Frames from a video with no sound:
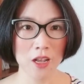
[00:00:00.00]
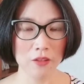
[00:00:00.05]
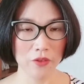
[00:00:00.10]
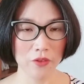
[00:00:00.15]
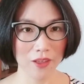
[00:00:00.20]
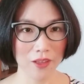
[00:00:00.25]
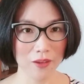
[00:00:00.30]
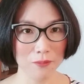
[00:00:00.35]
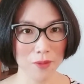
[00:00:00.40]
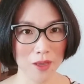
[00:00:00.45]
They
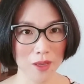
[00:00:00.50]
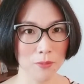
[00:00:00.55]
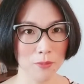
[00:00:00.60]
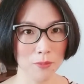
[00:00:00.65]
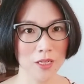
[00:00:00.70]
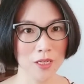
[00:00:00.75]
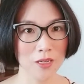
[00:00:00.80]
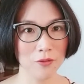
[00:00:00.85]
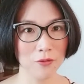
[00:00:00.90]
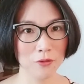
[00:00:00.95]
can make
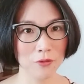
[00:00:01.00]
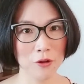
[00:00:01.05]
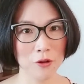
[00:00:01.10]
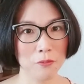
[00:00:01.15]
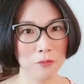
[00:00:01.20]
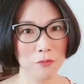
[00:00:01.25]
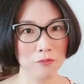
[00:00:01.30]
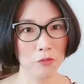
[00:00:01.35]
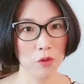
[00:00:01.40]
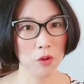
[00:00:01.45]
money
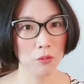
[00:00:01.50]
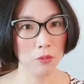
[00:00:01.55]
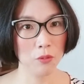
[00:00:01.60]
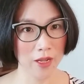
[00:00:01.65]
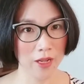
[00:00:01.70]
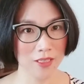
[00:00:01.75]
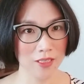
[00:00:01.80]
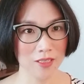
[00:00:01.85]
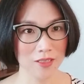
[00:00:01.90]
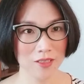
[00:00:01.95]
from,
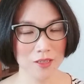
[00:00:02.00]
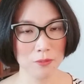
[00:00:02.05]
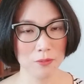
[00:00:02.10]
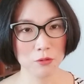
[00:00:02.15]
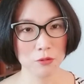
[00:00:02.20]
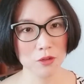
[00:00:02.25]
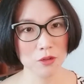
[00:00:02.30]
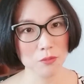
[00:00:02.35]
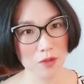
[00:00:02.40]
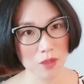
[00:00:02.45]
one is the
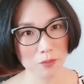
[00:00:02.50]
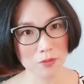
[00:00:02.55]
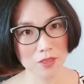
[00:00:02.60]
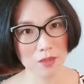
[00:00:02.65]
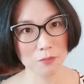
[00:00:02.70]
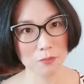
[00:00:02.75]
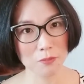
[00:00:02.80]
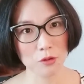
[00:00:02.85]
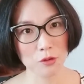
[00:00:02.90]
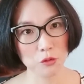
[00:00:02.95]
premium
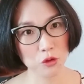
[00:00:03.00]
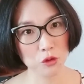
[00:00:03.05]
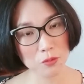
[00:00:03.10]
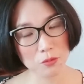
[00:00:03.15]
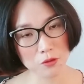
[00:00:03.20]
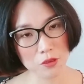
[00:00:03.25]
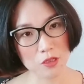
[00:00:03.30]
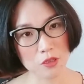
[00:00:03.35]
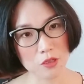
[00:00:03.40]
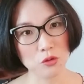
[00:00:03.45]

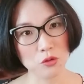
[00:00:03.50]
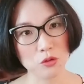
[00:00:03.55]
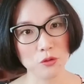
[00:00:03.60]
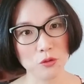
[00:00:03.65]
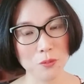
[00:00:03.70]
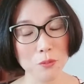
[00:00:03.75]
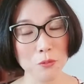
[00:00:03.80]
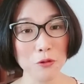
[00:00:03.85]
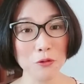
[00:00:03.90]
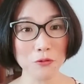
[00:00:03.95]
subscription to
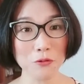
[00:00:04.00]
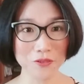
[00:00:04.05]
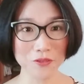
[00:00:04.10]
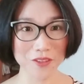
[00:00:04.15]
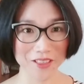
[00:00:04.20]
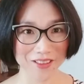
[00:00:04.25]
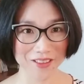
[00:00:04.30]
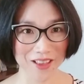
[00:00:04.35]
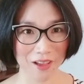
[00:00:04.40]
remove these